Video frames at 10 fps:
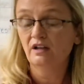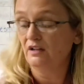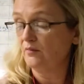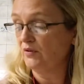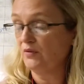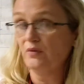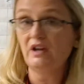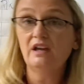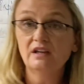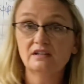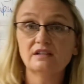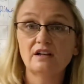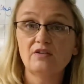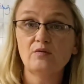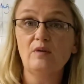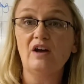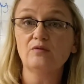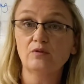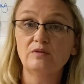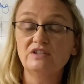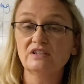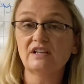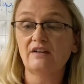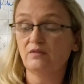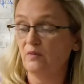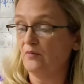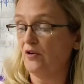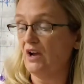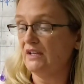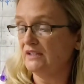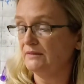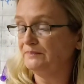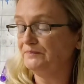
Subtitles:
Number 3 is another math rule we just have to memorize.